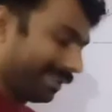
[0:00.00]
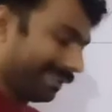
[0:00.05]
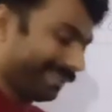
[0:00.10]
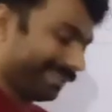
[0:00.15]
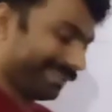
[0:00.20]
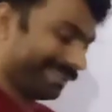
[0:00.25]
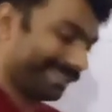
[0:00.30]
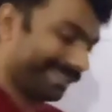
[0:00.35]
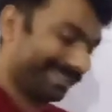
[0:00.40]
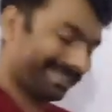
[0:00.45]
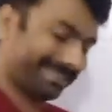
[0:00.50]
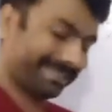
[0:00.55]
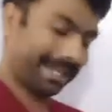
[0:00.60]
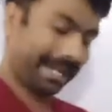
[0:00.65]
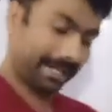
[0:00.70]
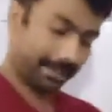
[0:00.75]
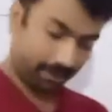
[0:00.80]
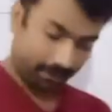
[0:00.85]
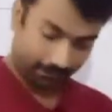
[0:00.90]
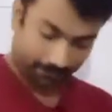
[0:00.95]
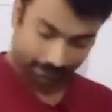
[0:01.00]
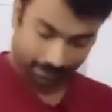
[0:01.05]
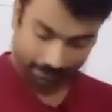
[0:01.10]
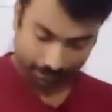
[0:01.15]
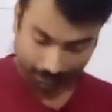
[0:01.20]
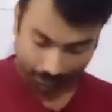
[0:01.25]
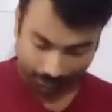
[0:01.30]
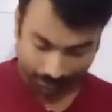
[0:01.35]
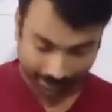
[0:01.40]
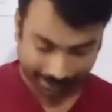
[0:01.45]
Design of
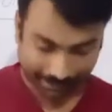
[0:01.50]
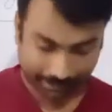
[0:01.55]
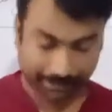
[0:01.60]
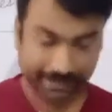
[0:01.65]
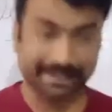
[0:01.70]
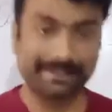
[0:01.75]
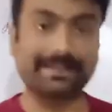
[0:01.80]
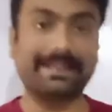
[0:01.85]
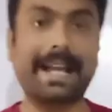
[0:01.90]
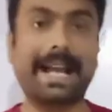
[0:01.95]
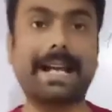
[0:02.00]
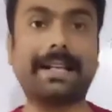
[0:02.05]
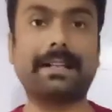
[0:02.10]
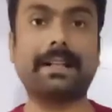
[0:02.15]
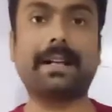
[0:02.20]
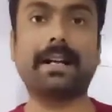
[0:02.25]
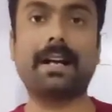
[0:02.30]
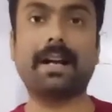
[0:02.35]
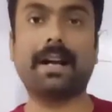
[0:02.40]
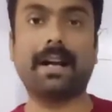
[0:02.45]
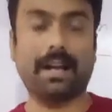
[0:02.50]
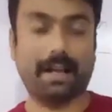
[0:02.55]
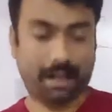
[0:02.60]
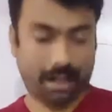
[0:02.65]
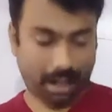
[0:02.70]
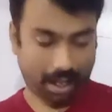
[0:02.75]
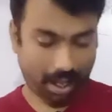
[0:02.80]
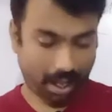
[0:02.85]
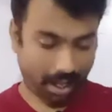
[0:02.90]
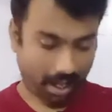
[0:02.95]
computer, it means that
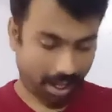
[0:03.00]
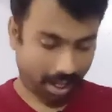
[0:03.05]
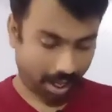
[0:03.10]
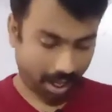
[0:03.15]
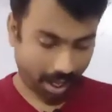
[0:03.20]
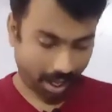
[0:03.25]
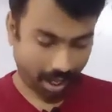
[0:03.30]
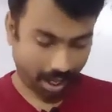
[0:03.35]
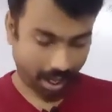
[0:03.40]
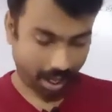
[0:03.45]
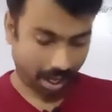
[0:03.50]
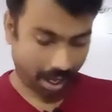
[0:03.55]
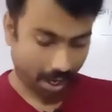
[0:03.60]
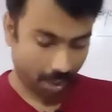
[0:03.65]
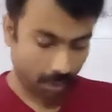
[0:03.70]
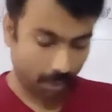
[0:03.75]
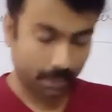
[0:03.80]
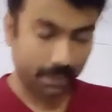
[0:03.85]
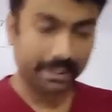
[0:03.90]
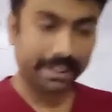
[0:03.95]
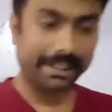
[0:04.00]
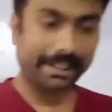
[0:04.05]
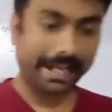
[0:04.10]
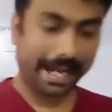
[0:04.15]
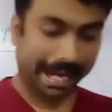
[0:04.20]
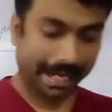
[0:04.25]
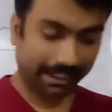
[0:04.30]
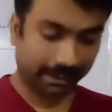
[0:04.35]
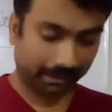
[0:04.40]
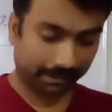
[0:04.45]
how it
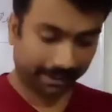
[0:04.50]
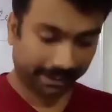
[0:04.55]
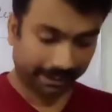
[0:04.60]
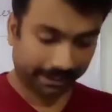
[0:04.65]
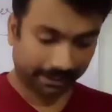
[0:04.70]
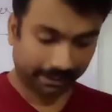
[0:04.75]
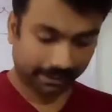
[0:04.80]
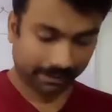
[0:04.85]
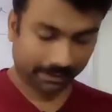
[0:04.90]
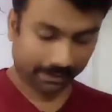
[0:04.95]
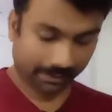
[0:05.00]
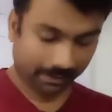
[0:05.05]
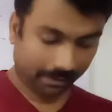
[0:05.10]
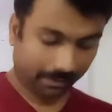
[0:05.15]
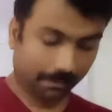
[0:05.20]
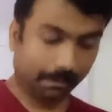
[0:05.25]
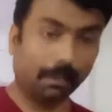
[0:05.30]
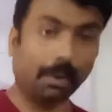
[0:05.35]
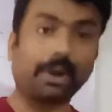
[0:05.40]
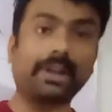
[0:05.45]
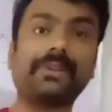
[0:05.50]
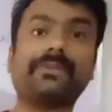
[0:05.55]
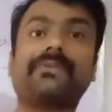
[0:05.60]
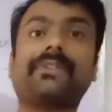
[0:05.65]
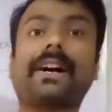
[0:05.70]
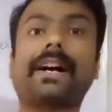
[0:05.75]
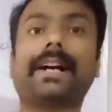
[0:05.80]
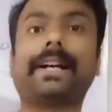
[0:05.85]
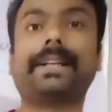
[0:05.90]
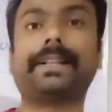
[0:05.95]
has been
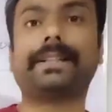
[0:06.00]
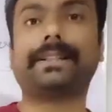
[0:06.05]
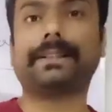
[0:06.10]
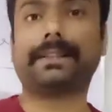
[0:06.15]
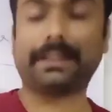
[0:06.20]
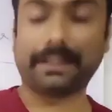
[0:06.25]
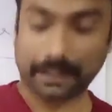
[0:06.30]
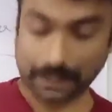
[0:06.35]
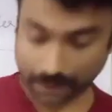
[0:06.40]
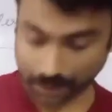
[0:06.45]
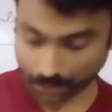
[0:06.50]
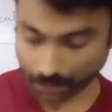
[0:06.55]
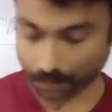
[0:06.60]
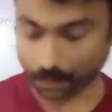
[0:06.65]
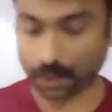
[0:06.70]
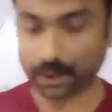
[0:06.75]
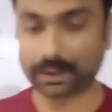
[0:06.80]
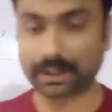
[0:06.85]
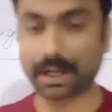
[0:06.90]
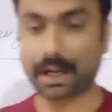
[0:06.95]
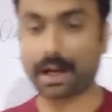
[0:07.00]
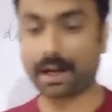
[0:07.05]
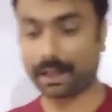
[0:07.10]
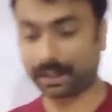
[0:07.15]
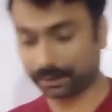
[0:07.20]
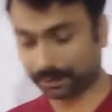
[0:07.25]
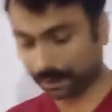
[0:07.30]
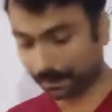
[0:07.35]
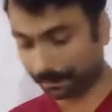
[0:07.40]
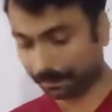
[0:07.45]
modified. What
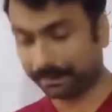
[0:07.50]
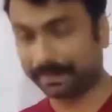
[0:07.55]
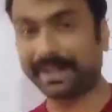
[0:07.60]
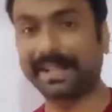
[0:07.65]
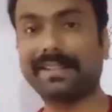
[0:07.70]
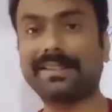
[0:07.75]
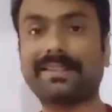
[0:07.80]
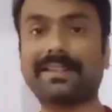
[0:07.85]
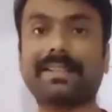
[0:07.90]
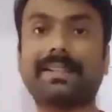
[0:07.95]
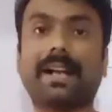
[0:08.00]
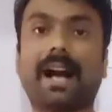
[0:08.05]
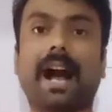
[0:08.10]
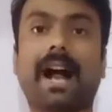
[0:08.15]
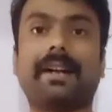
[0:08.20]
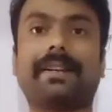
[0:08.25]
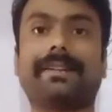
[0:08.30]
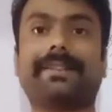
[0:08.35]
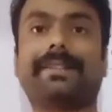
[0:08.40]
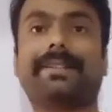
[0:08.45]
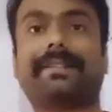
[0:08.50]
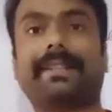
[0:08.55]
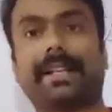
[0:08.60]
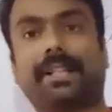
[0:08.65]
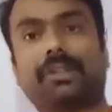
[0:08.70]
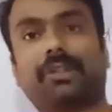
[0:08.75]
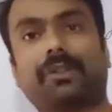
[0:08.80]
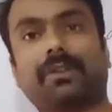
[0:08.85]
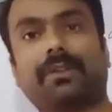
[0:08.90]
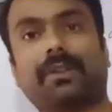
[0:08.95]
are the basic
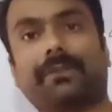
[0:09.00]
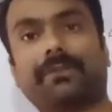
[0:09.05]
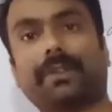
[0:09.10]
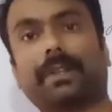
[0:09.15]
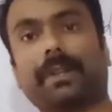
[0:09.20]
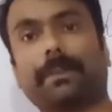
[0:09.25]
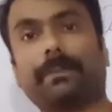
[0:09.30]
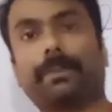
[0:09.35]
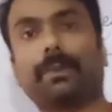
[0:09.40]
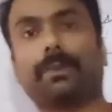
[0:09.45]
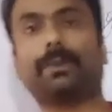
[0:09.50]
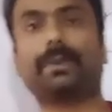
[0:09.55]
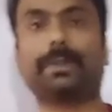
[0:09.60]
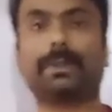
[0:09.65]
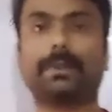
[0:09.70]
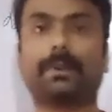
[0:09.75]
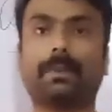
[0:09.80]
architecture of the computer?